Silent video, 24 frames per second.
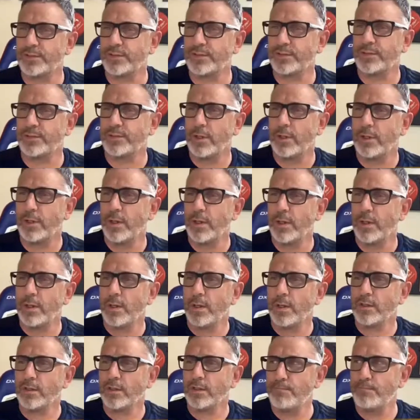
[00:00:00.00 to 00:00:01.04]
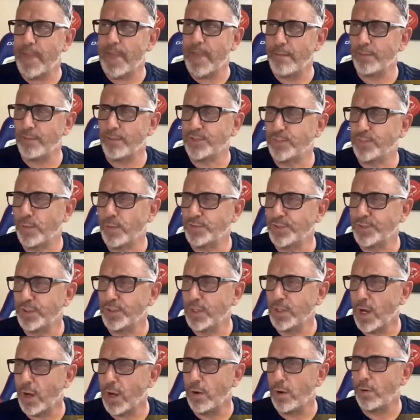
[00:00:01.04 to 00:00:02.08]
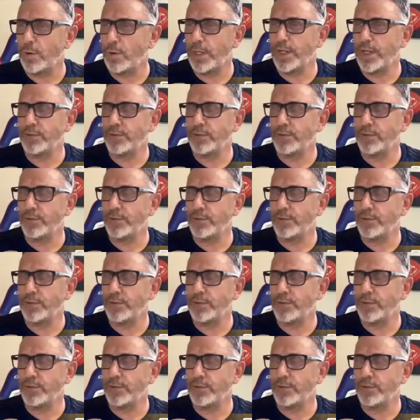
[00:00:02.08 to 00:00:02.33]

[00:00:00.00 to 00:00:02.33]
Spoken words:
It looks like Lamet was supposed to go.